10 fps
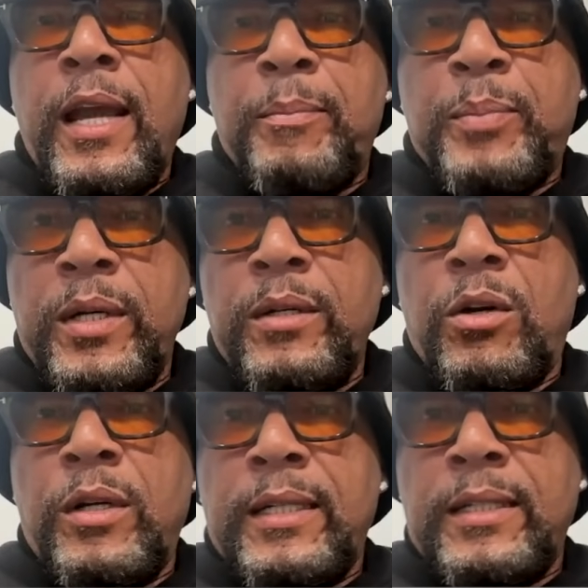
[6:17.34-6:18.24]
and putting
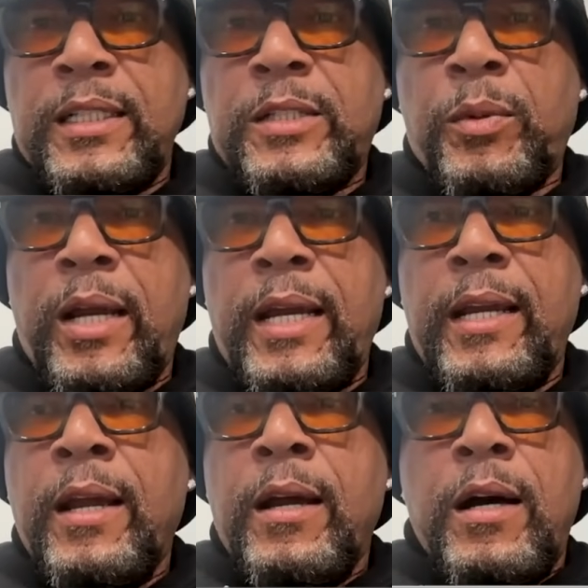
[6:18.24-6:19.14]
on the
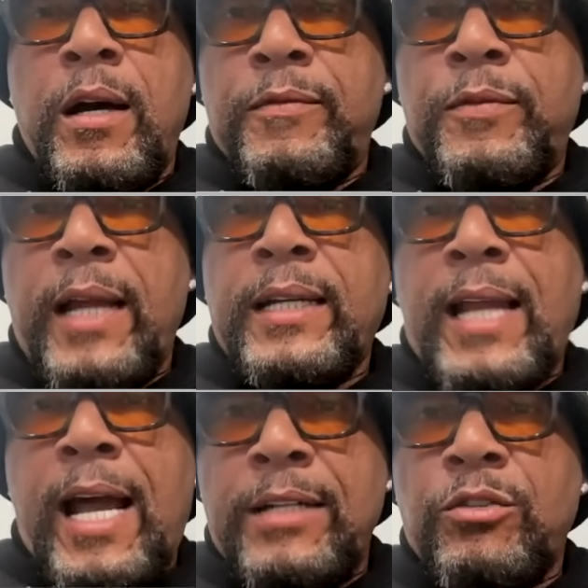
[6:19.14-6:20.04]
display of like
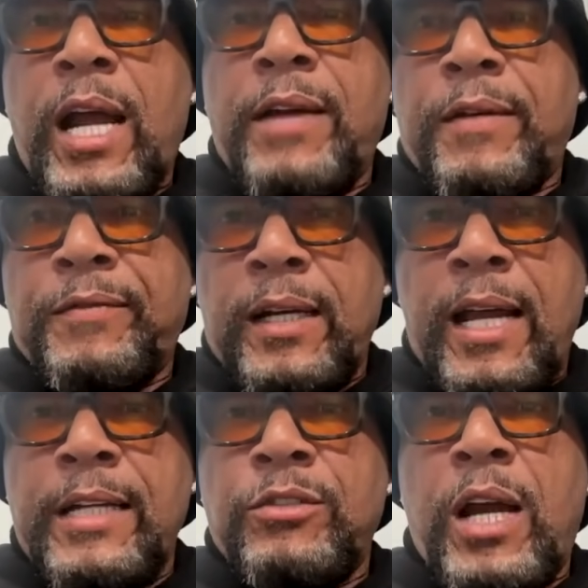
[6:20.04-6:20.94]
line drive after
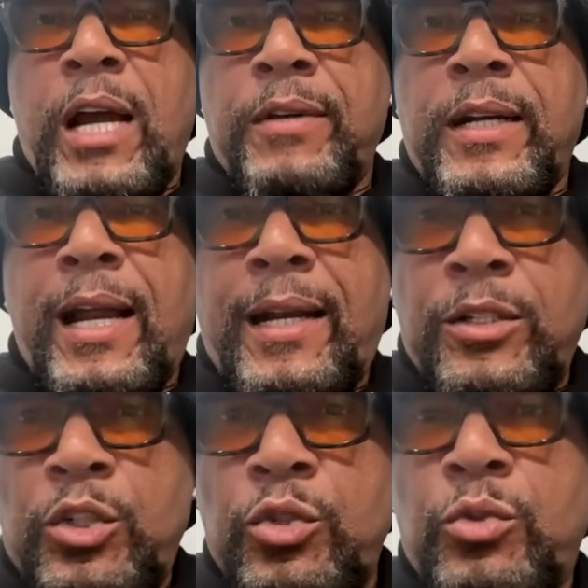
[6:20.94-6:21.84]
line drive. And I
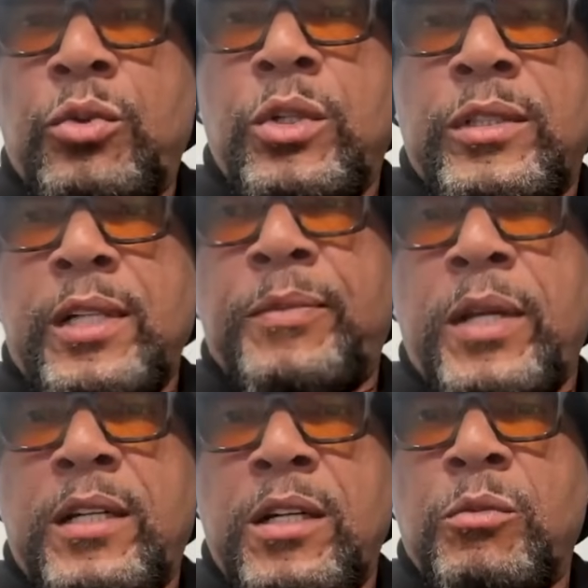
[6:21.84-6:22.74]
knew
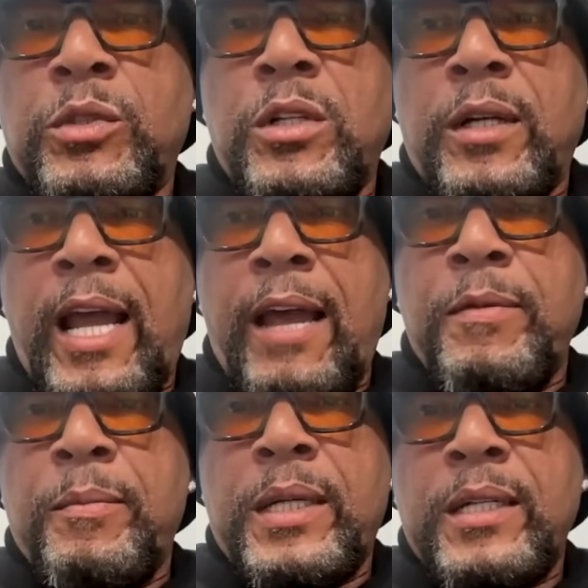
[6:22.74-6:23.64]
something good was going to
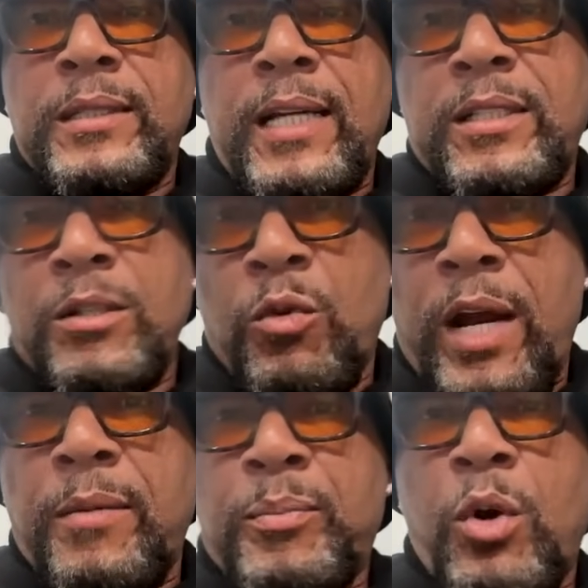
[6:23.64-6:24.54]
happen because that's the
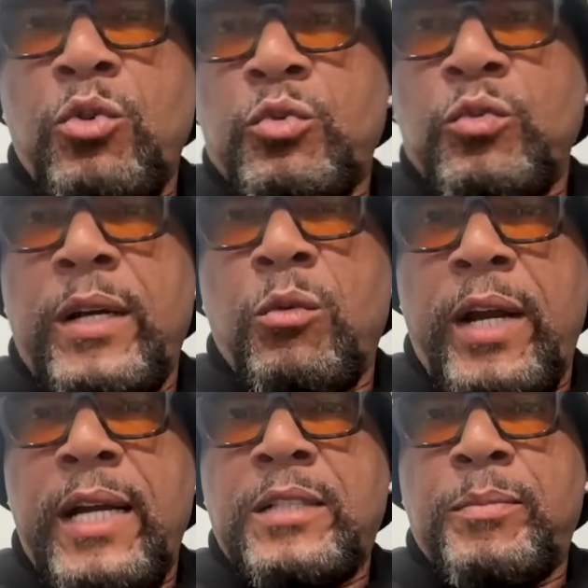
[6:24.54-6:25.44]
right approach when the
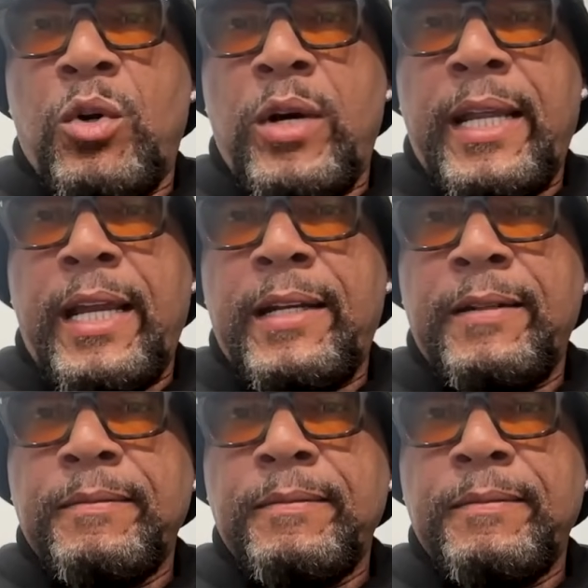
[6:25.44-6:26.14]
wind is blowing in.